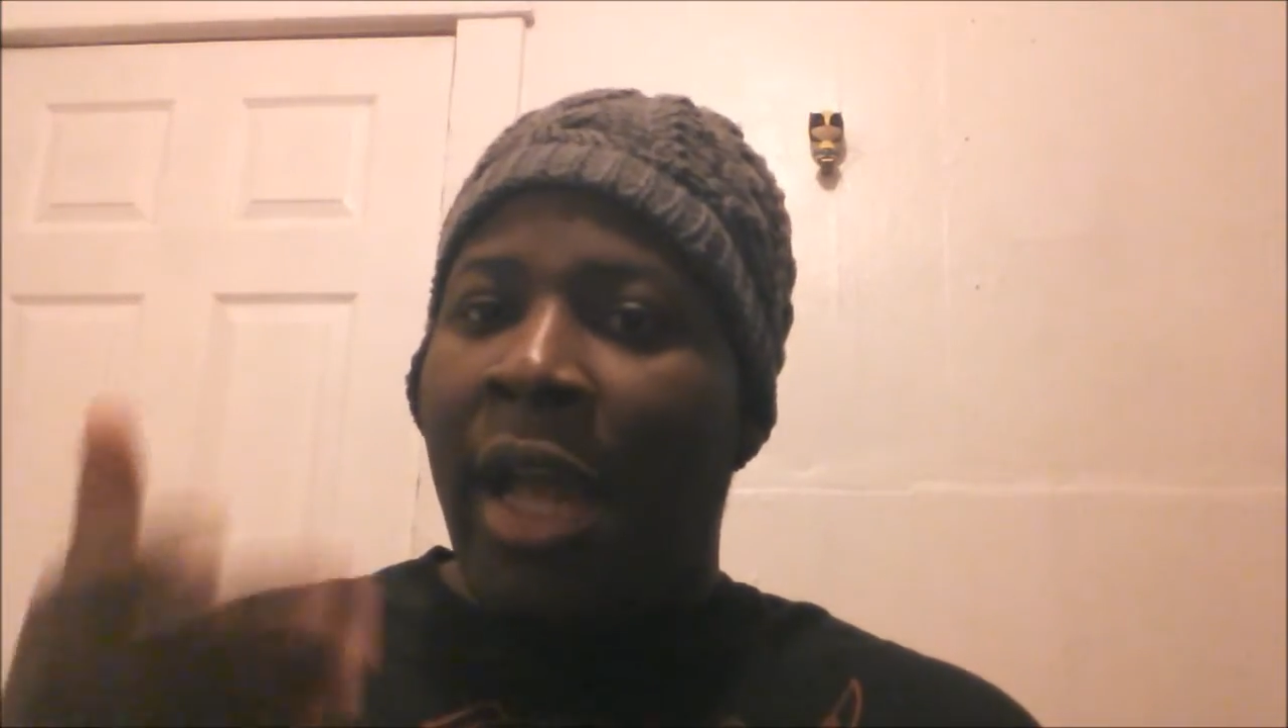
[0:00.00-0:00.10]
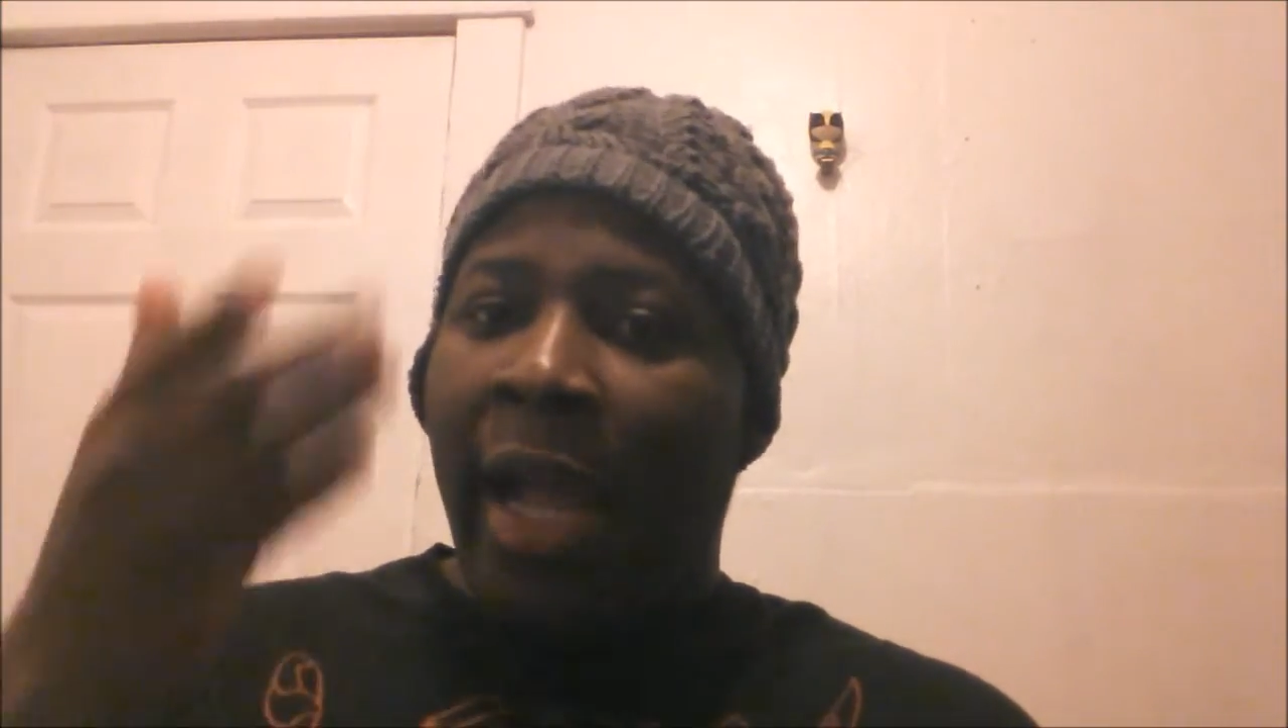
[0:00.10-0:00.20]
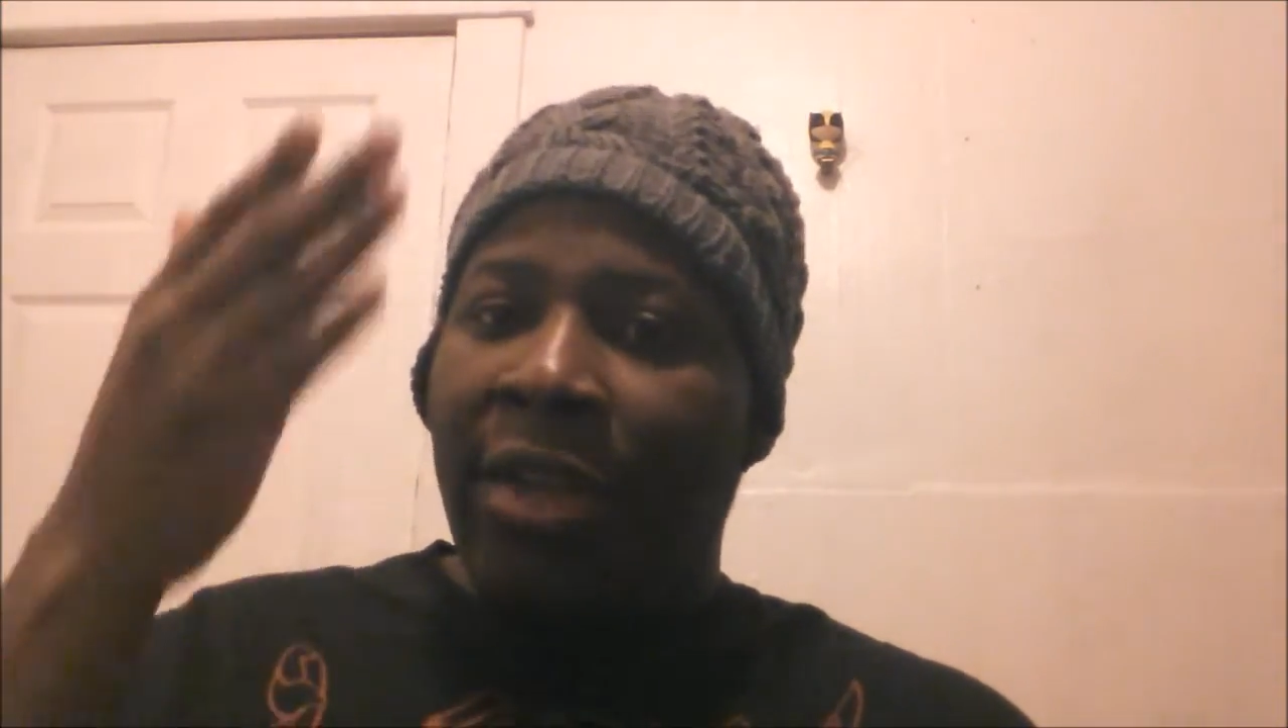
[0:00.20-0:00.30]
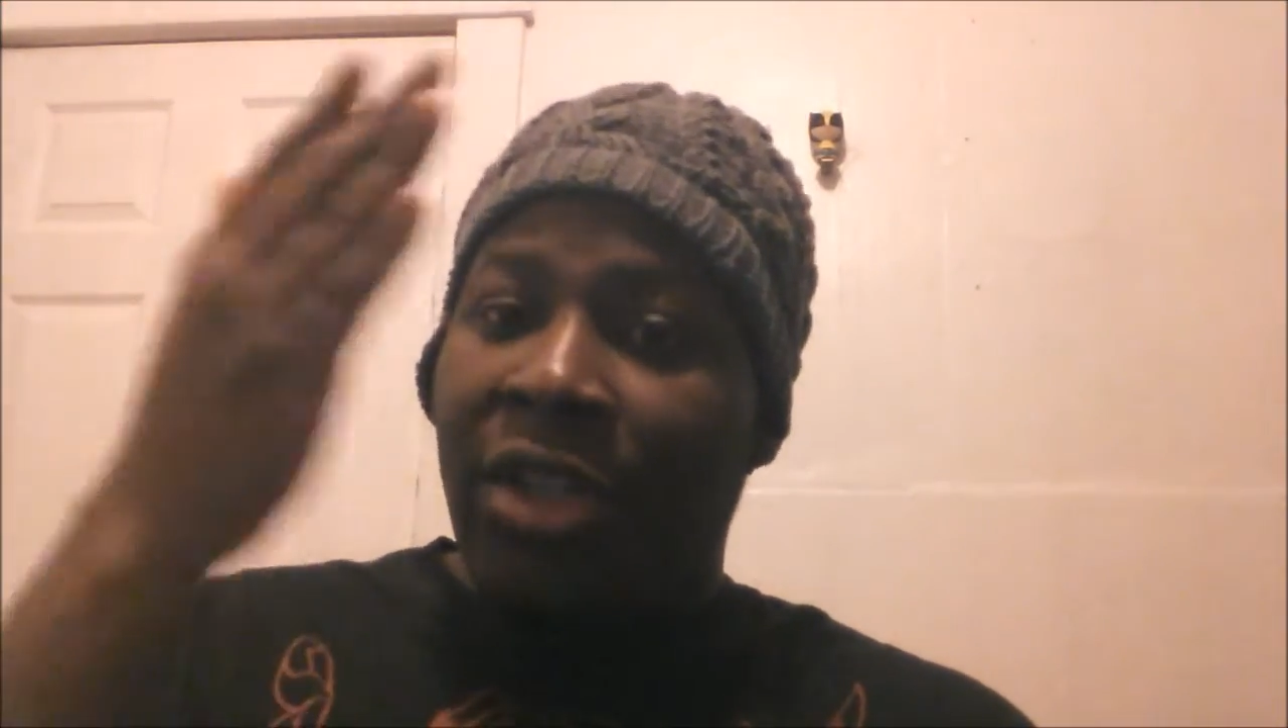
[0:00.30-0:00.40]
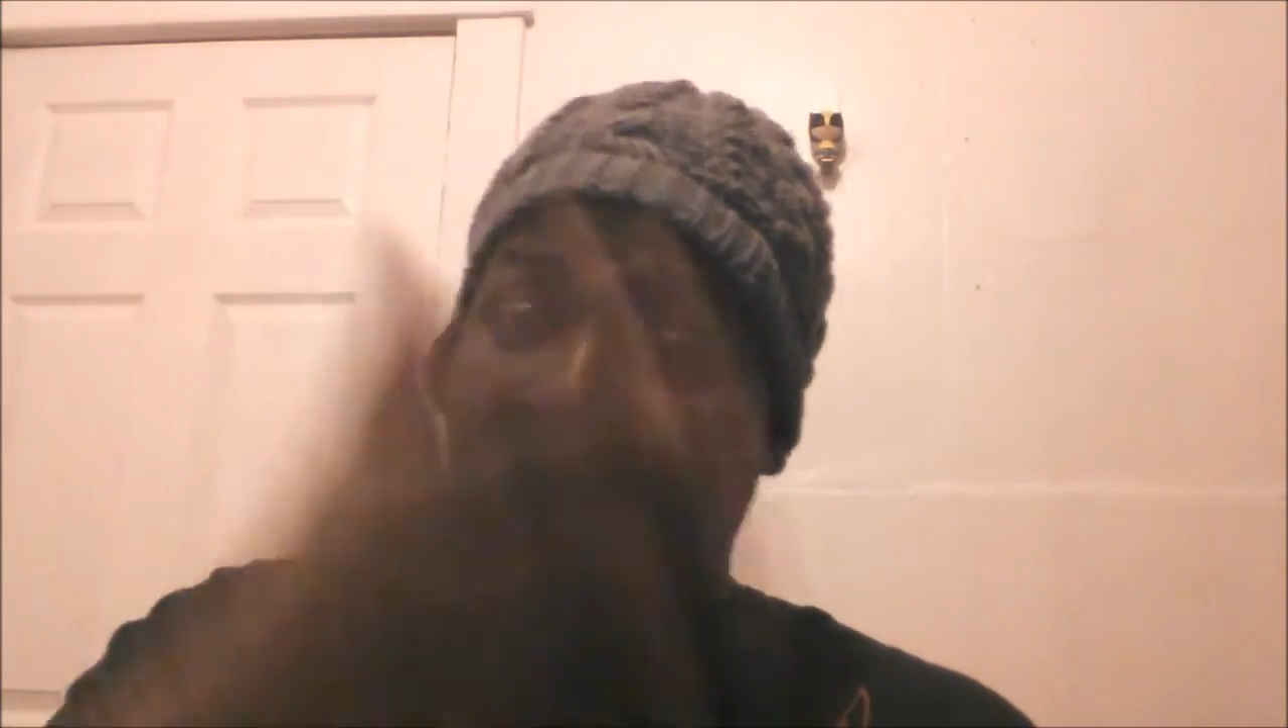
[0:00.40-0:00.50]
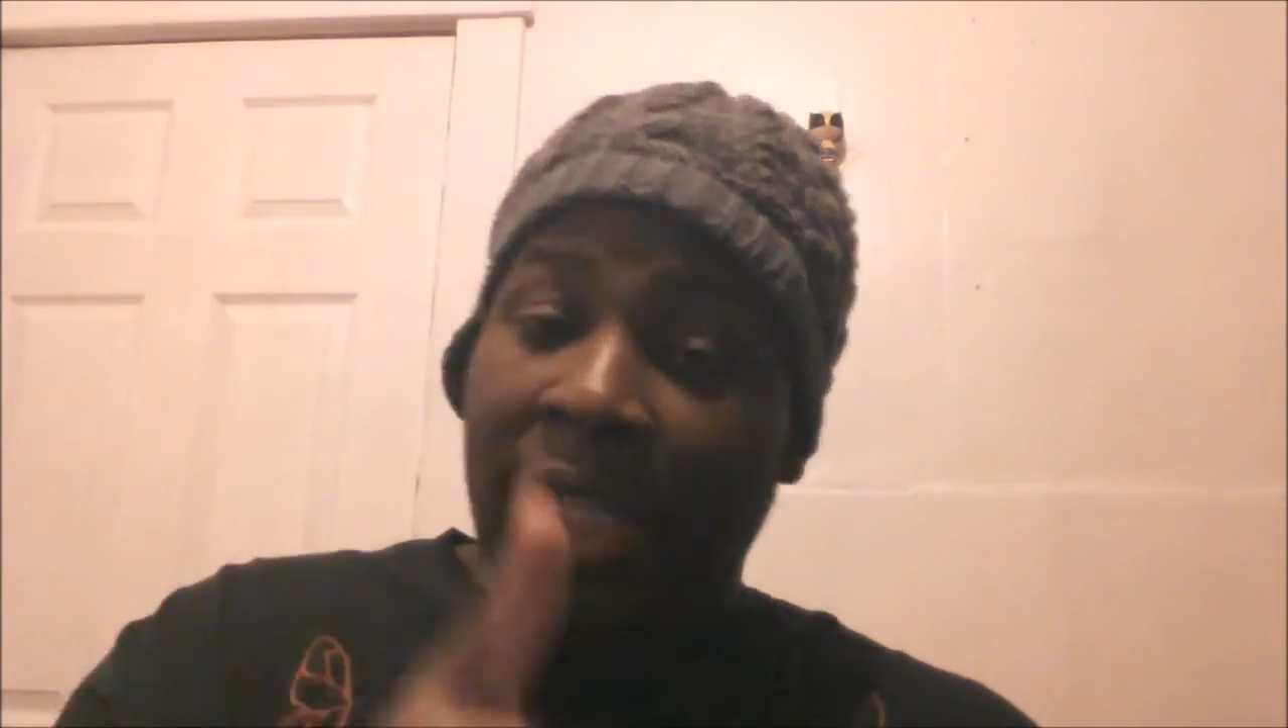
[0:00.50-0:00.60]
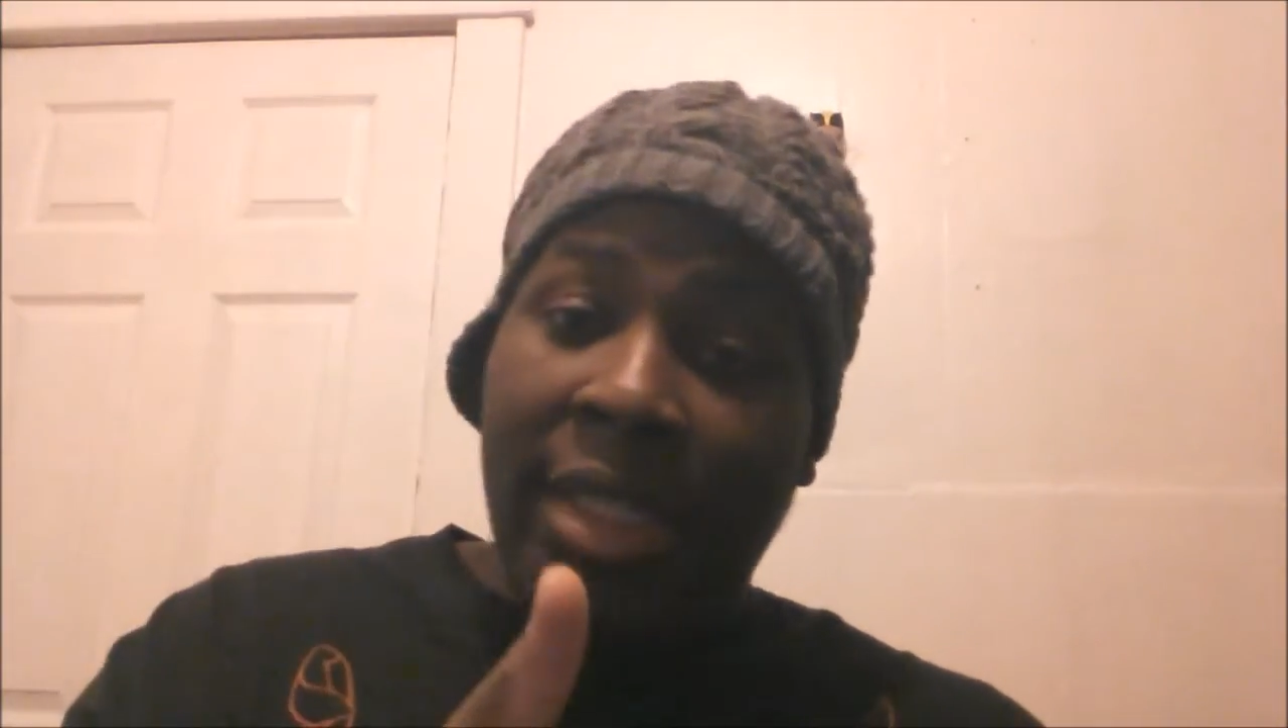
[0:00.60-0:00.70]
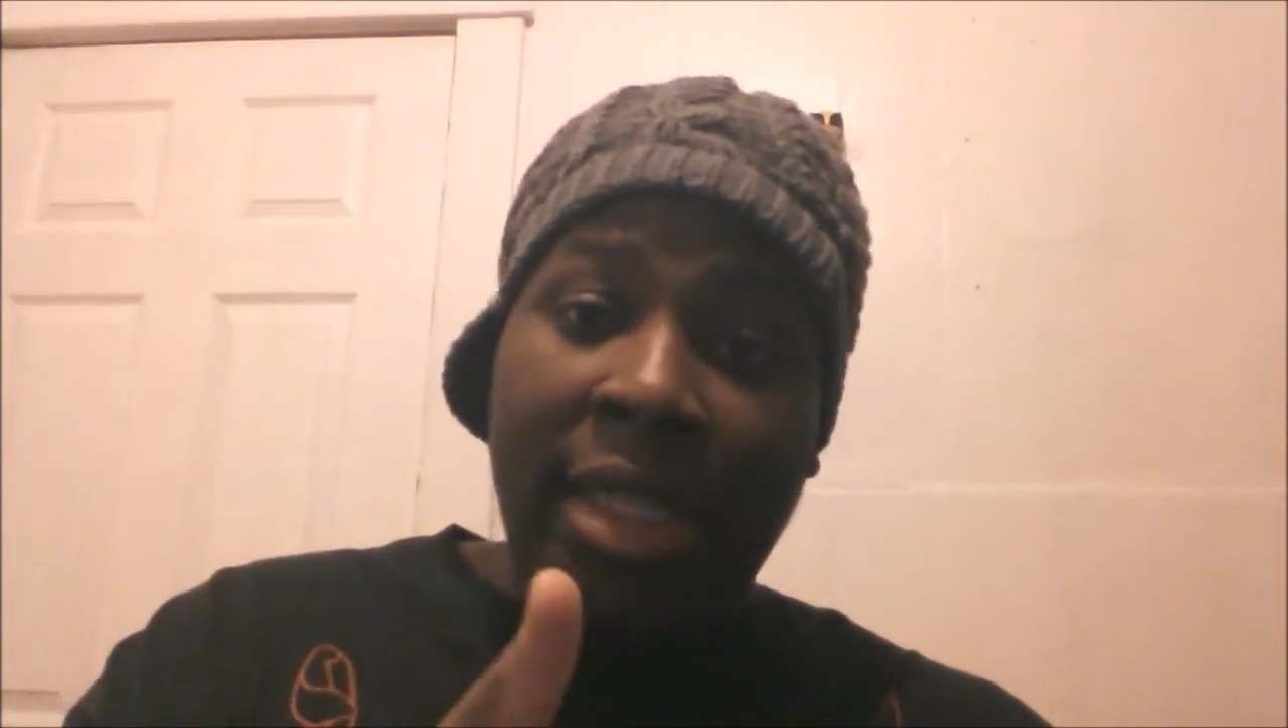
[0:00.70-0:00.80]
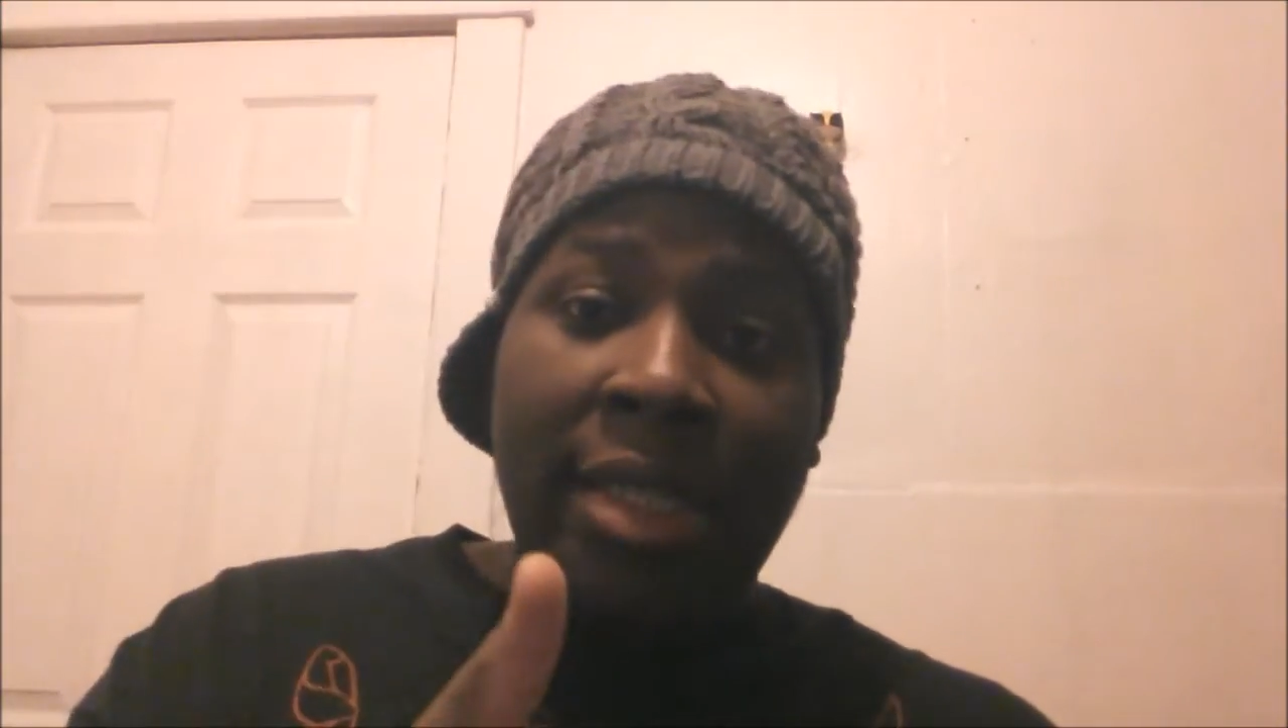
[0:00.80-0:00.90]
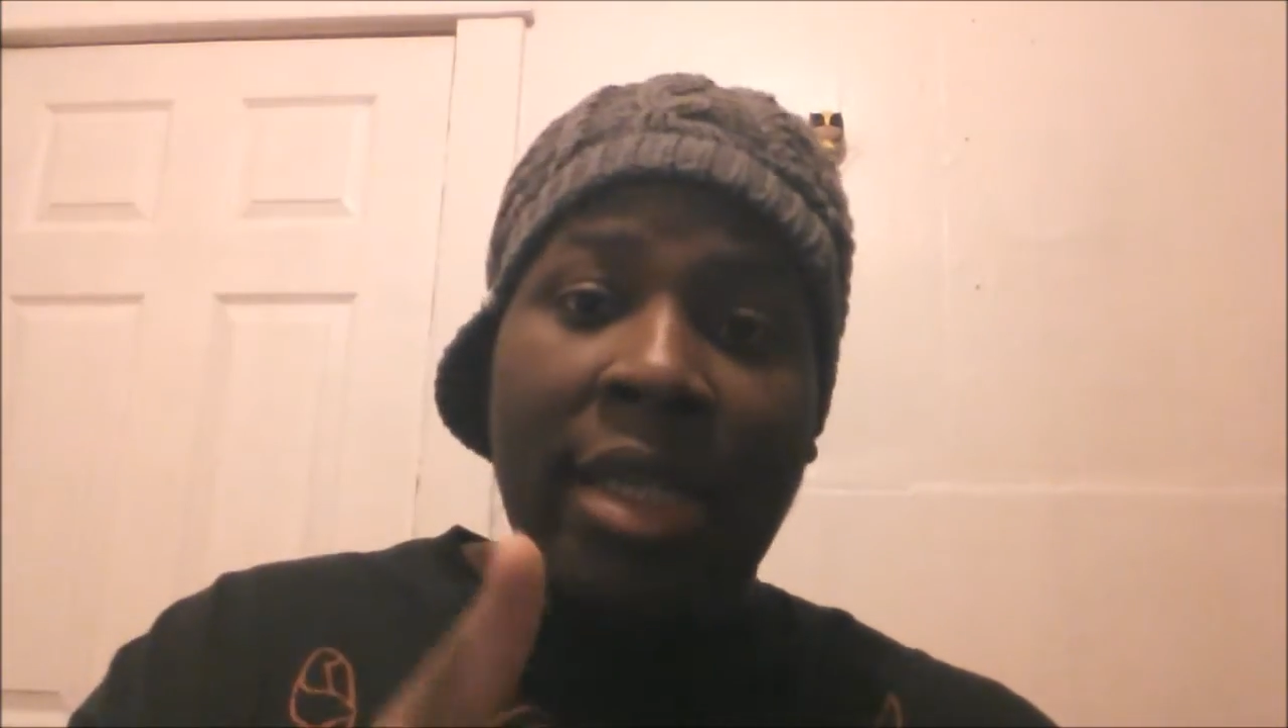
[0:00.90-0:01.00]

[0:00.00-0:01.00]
and she sees